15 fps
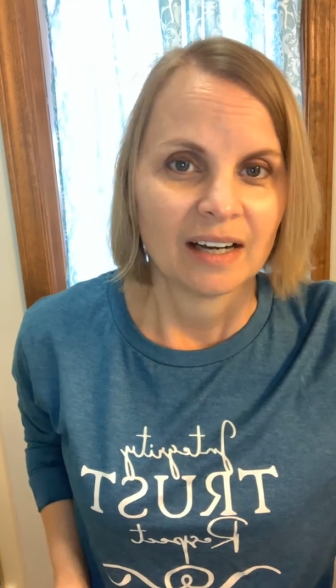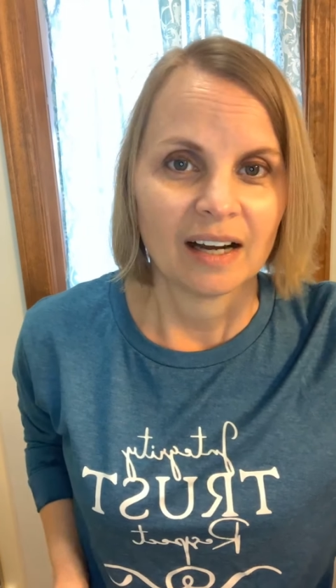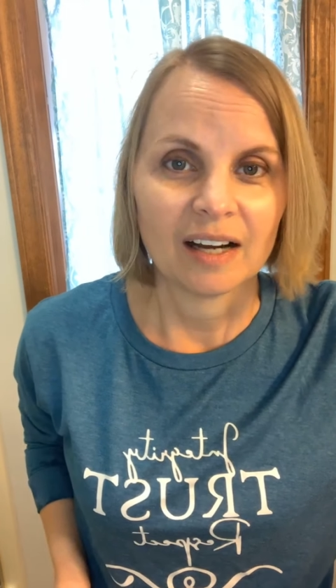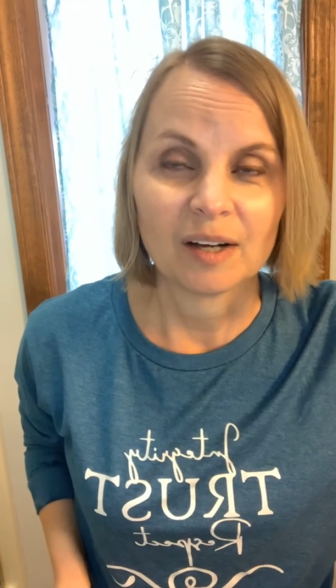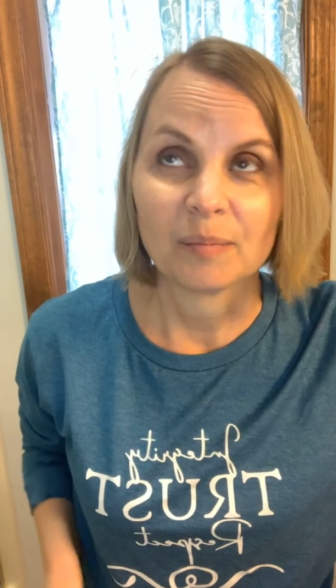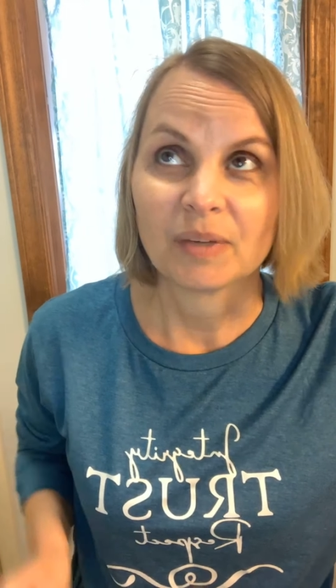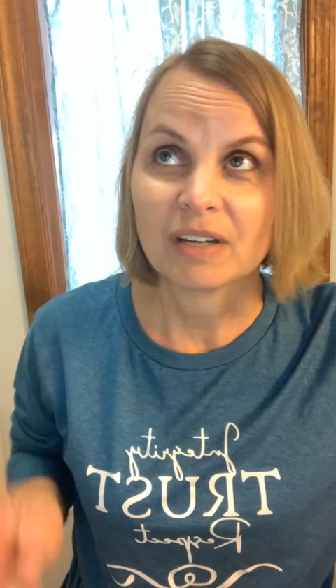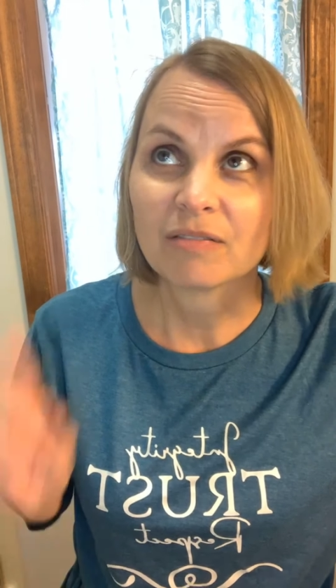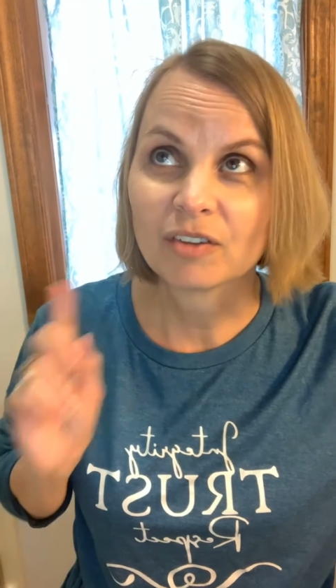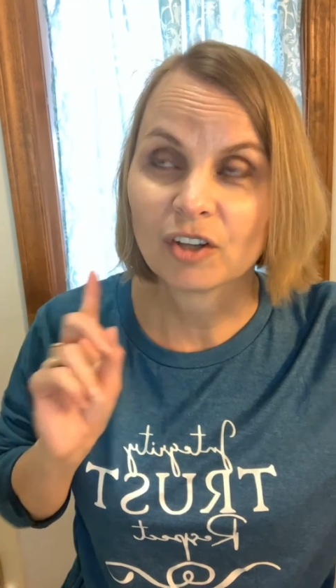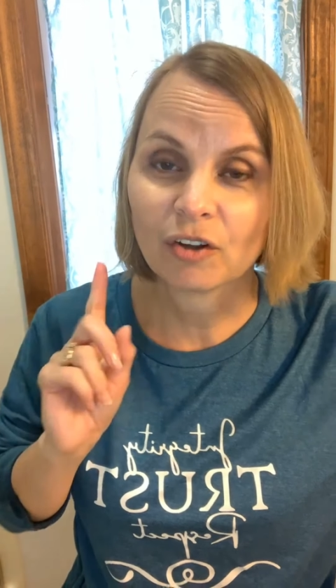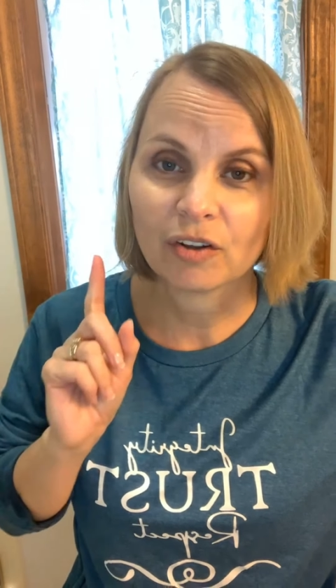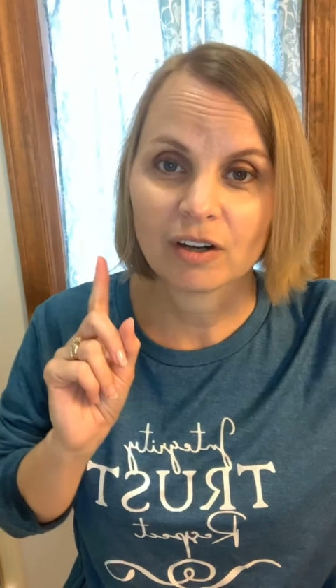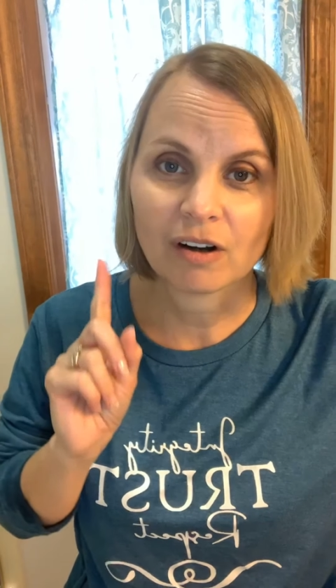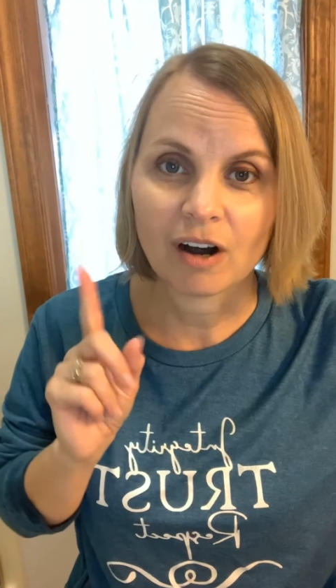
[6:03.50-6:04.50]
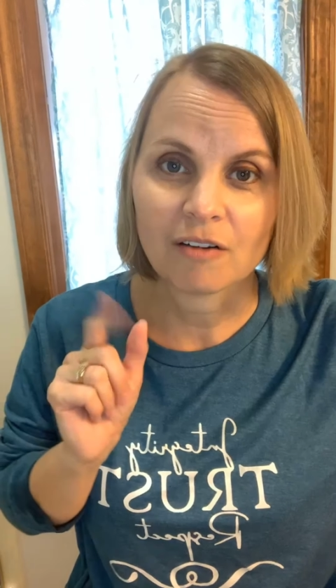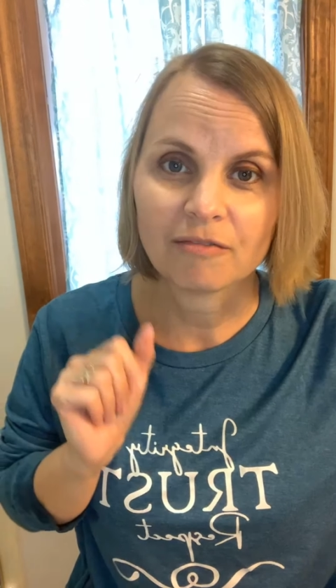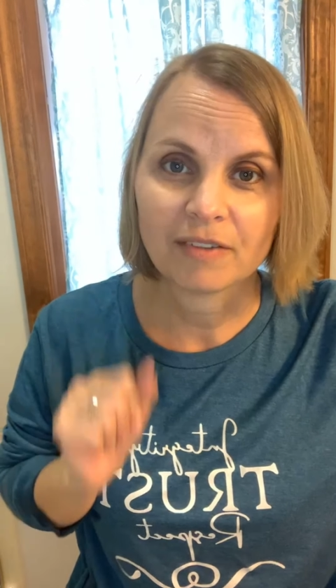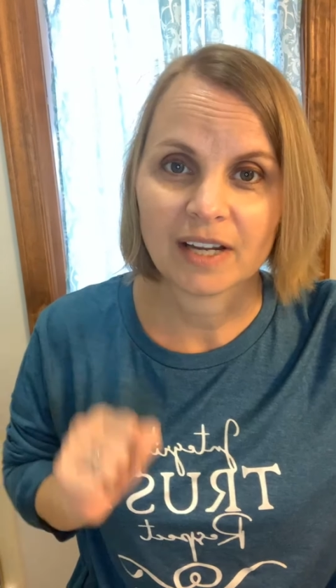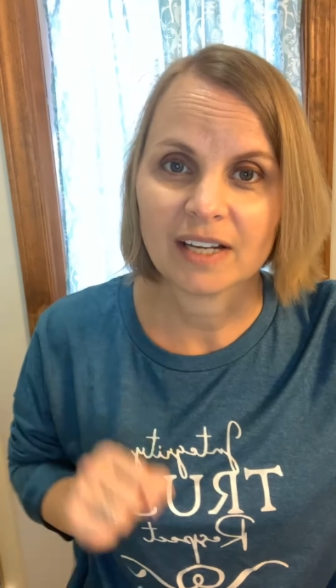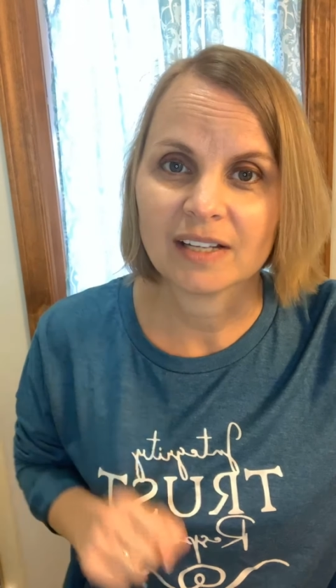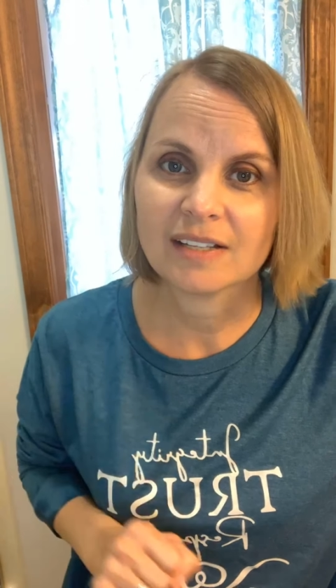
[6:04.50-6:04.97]
Even though there are
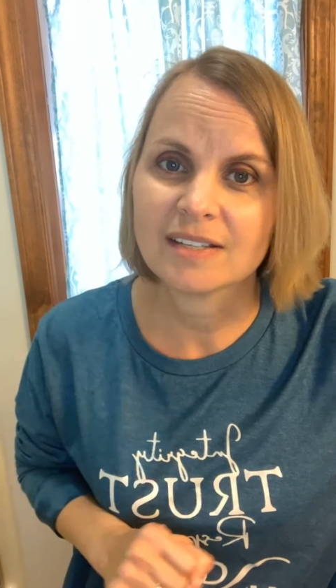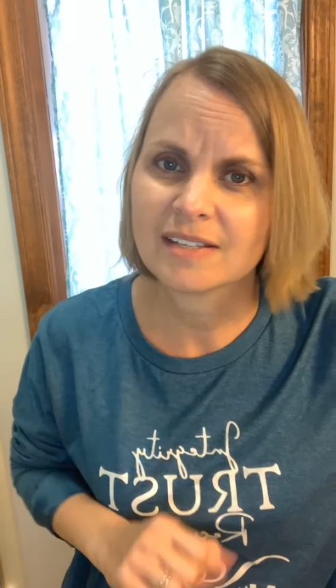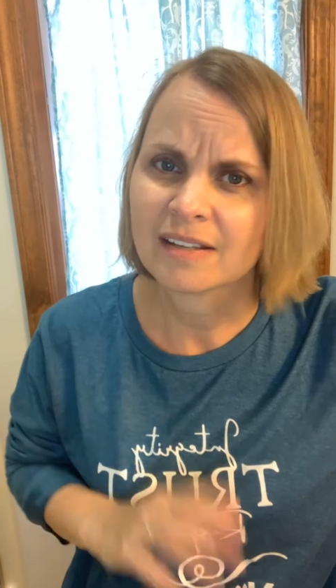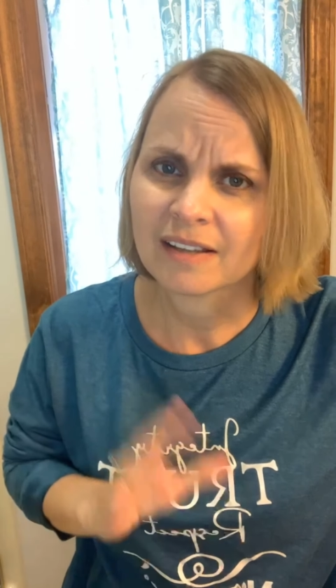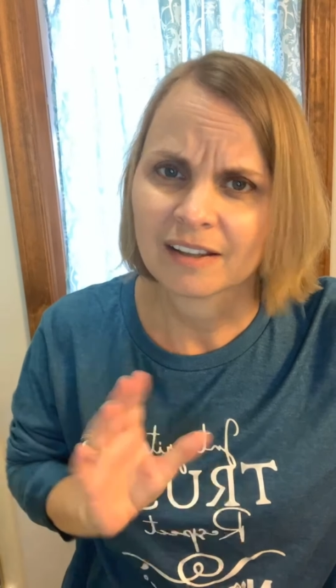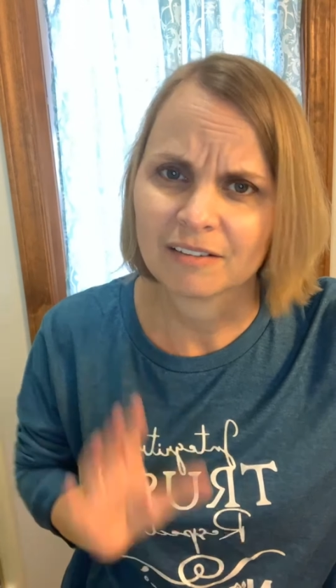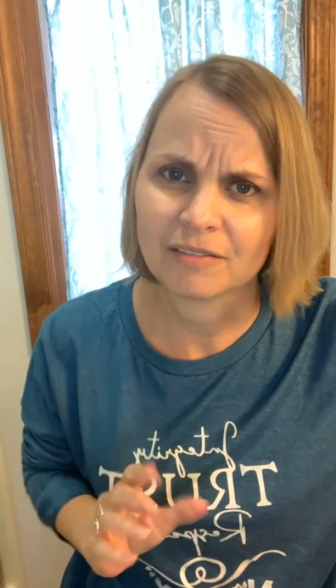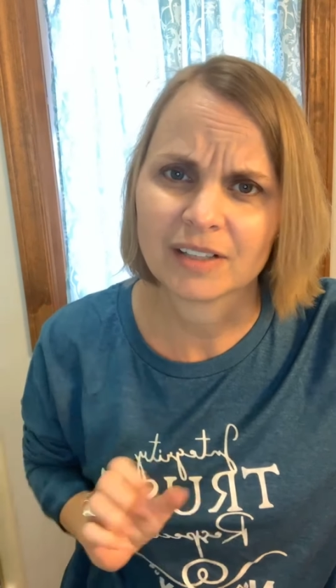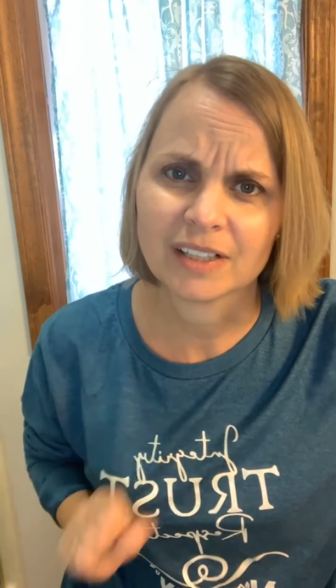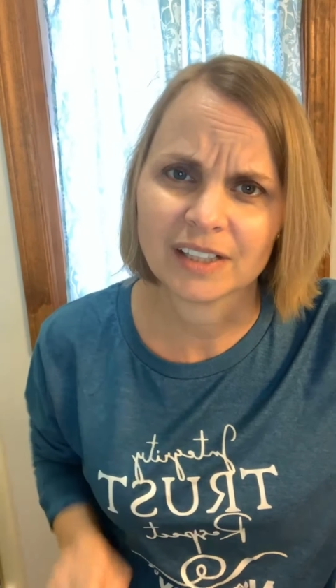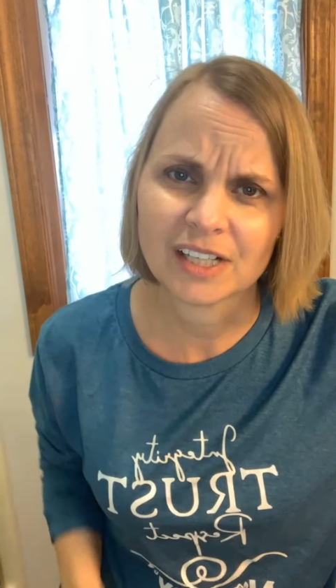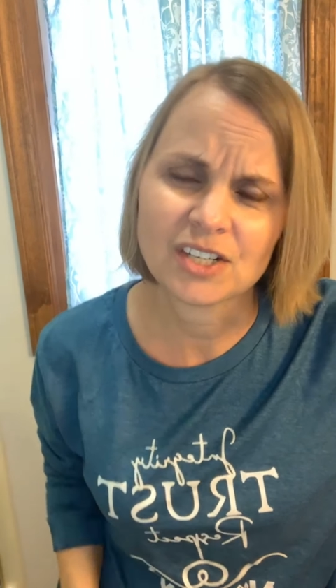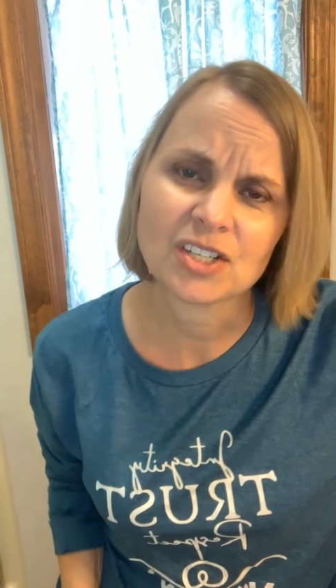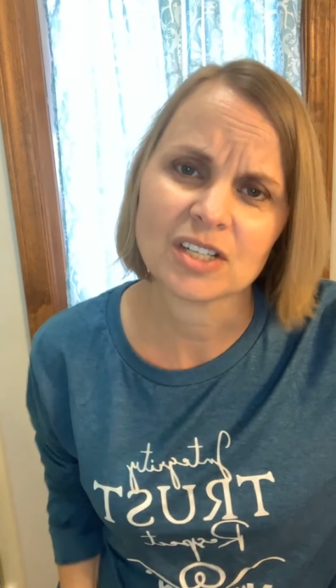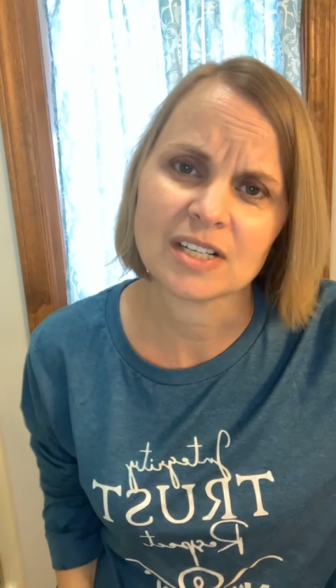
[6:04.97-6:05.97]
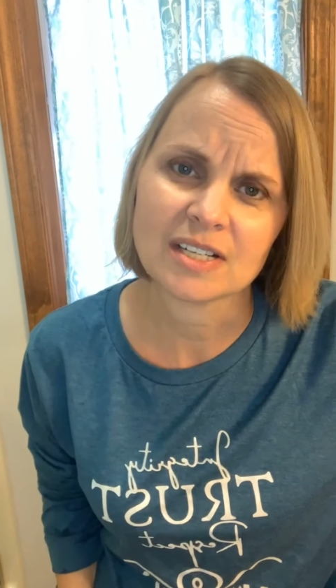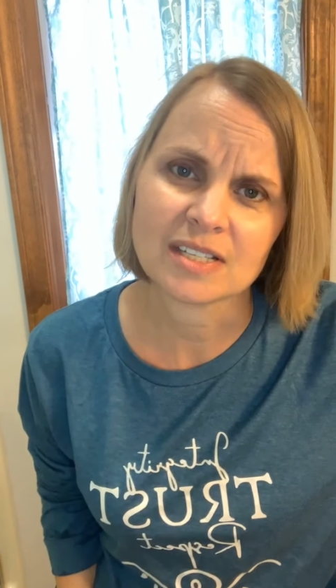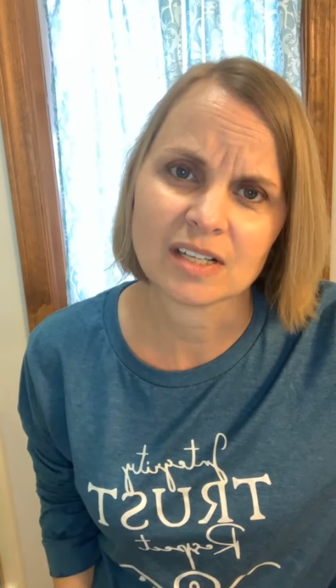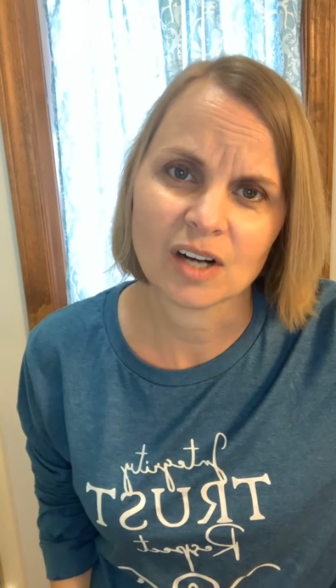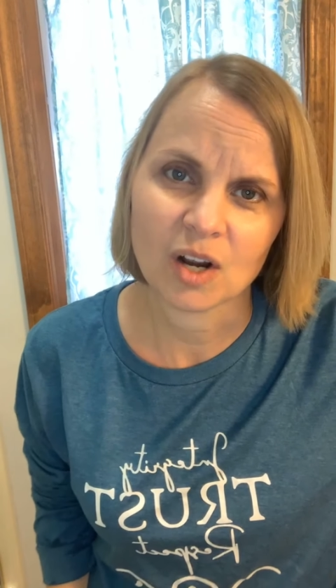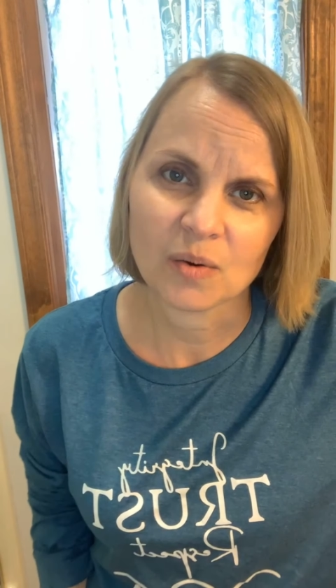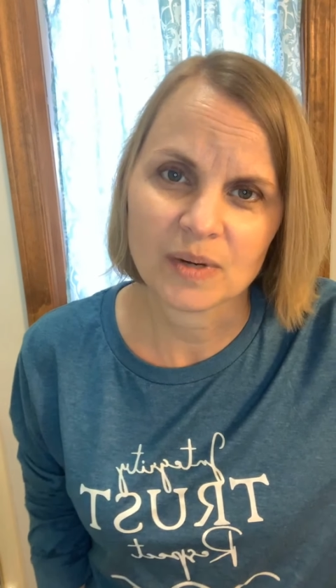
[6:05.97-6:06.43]
fans, the ventilation isn't
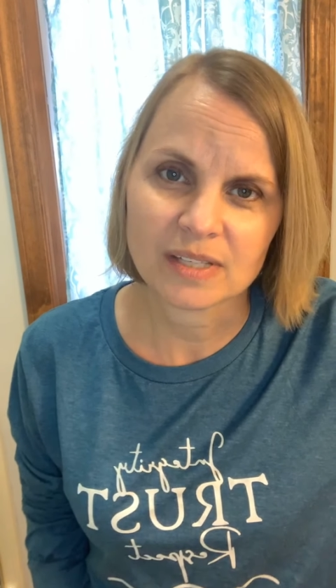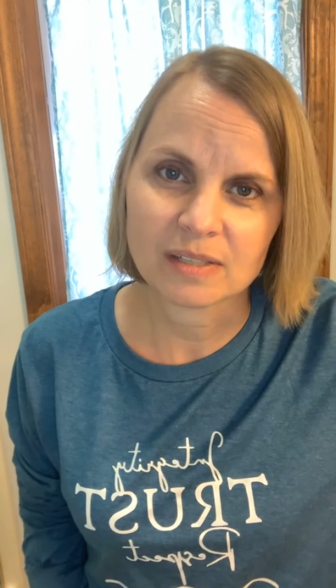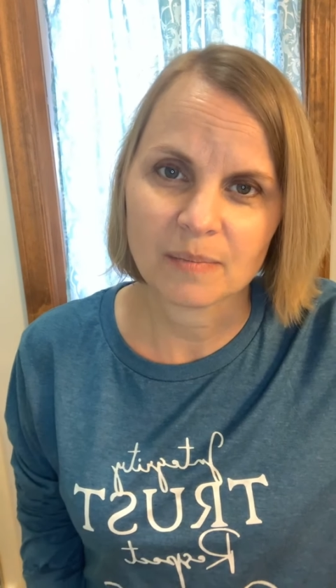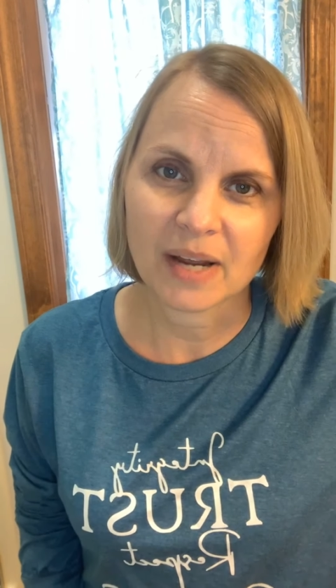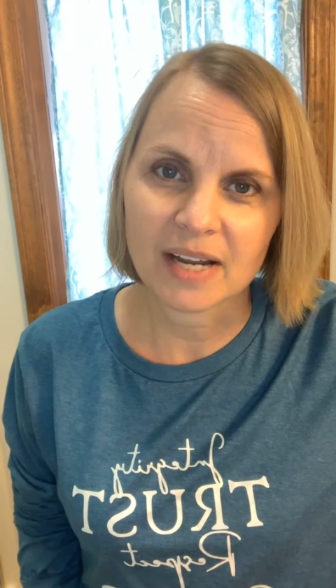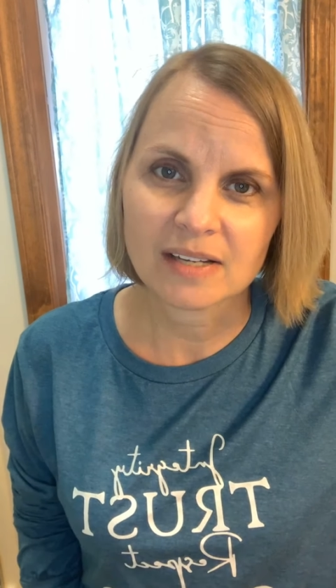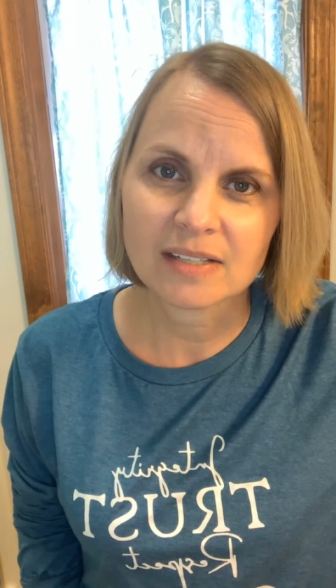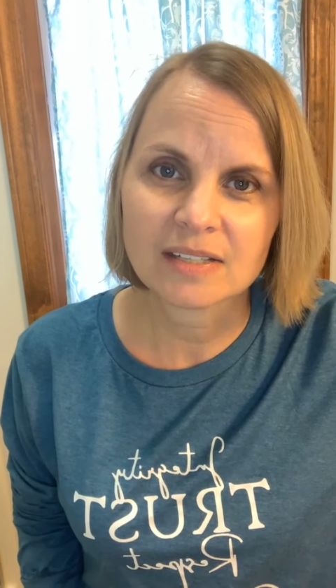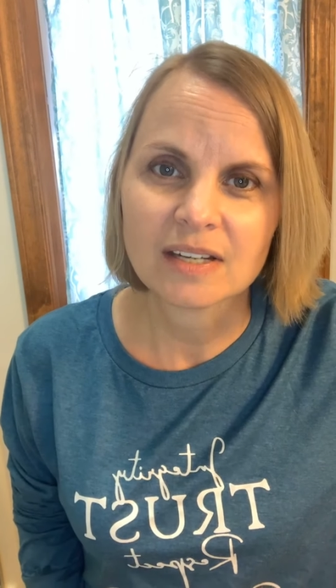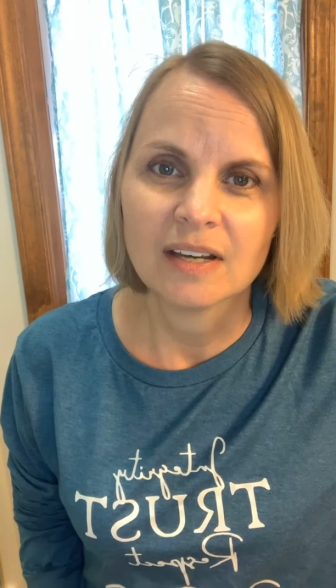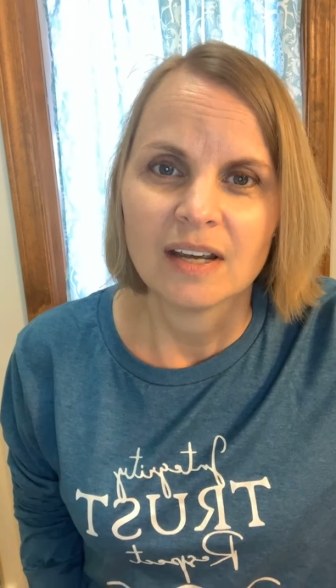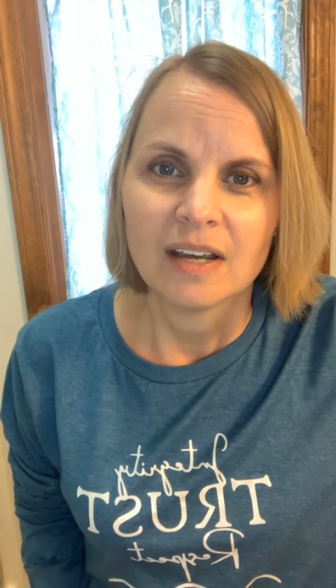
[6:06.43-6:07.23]
always the best.